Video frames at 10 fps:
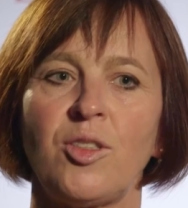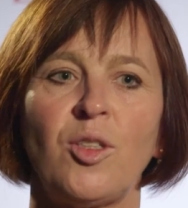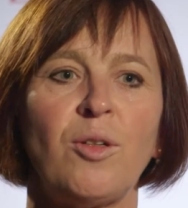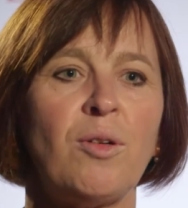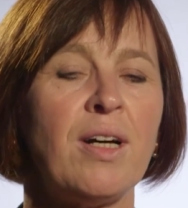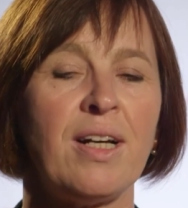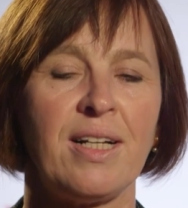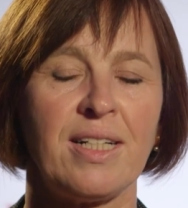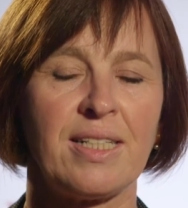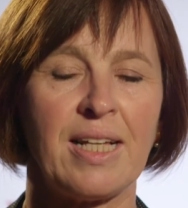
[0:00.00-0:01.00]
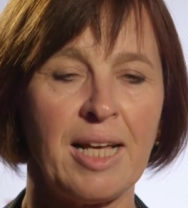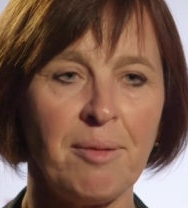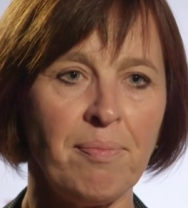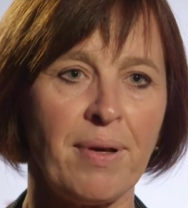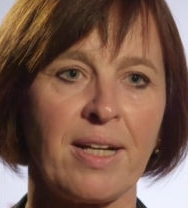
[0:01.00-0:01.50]
So the
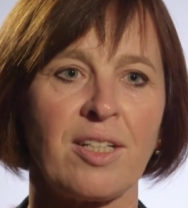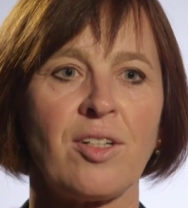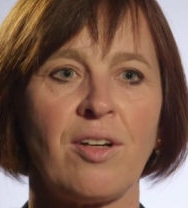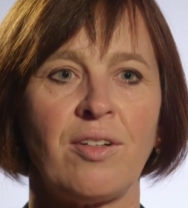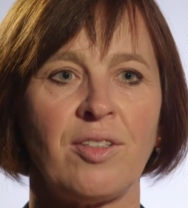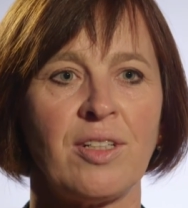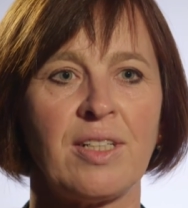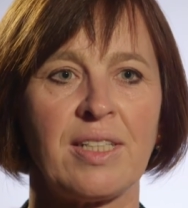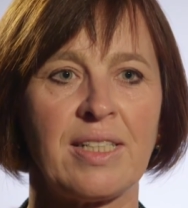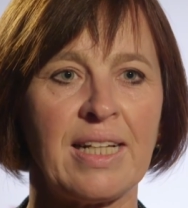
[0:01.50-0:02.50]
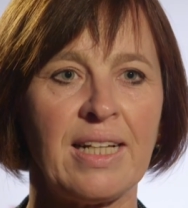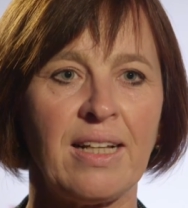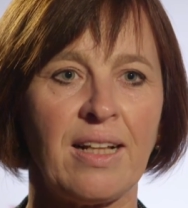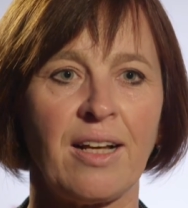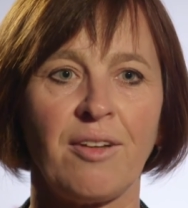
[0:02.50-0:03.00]
impact on daily
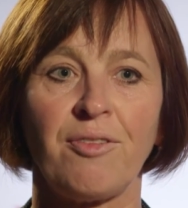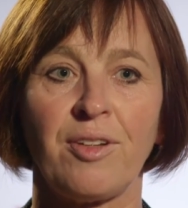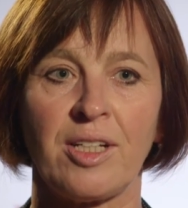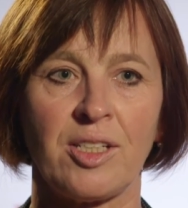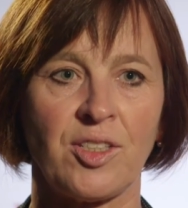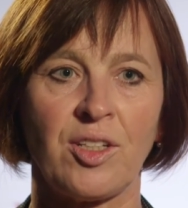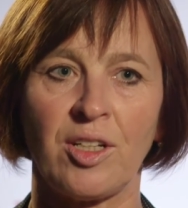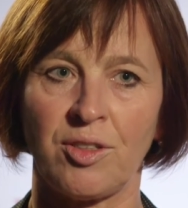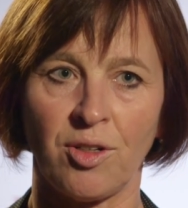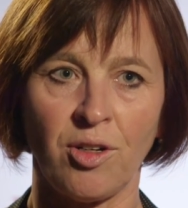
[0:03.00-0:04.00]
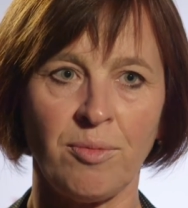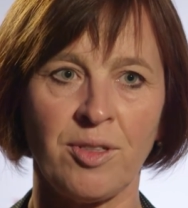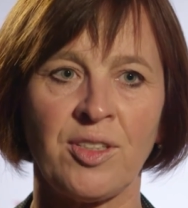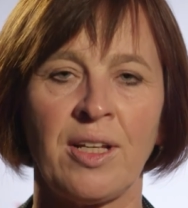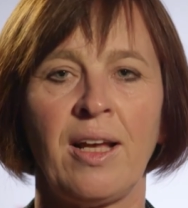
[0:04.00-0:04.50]
life is
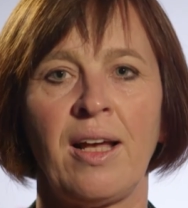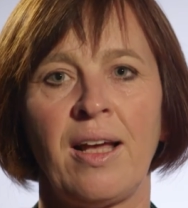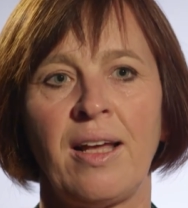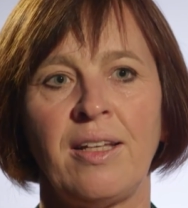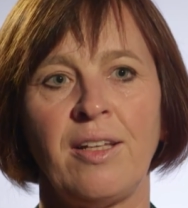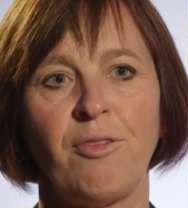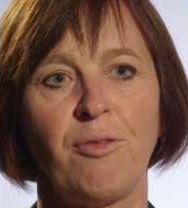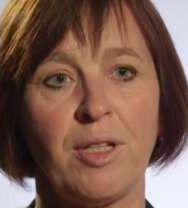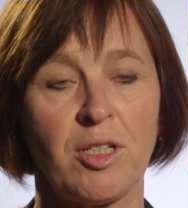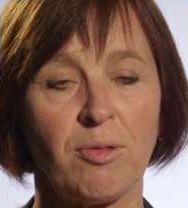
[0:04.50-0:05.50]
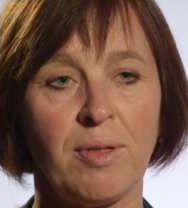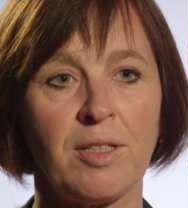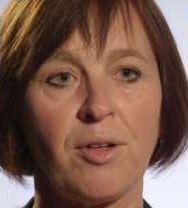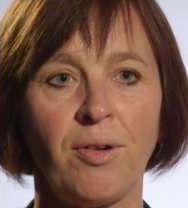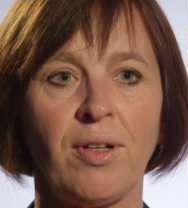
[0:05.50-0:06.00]
enormous, and if we
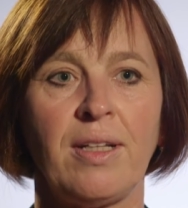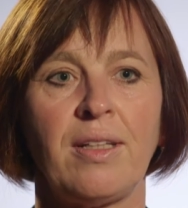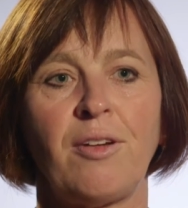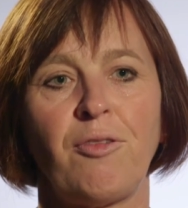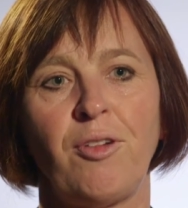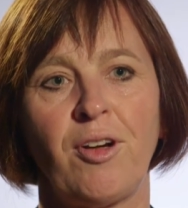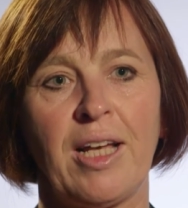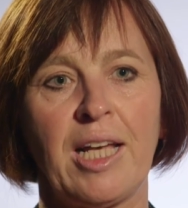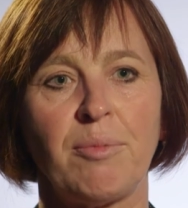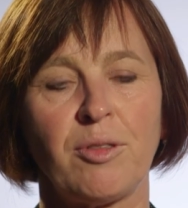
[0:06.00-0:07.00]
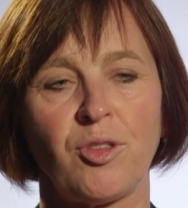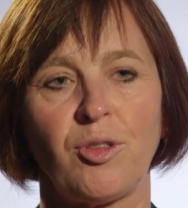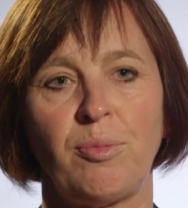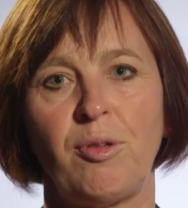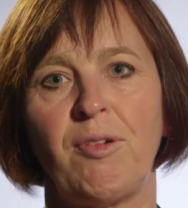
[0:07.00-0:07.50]
treat early enough, we are able
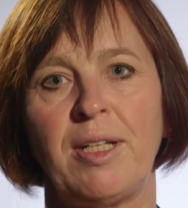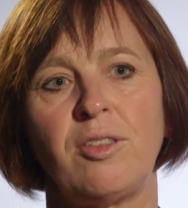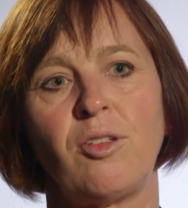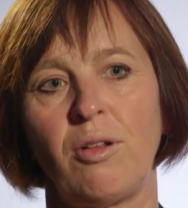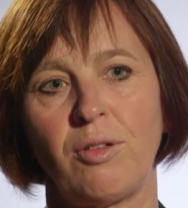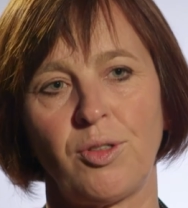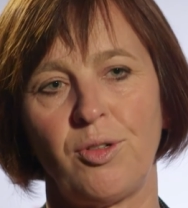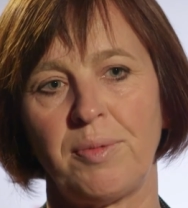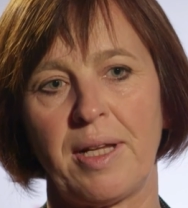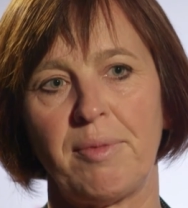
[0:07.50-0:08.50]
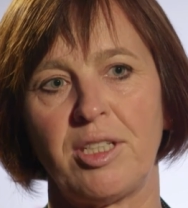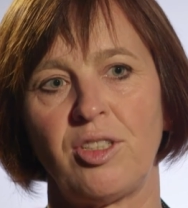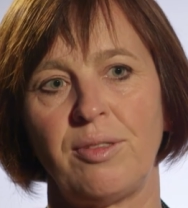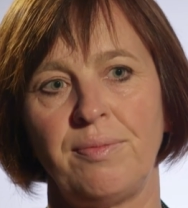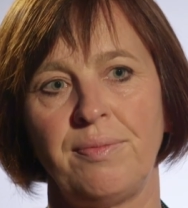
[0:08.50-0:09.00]
to prevent long-term damage.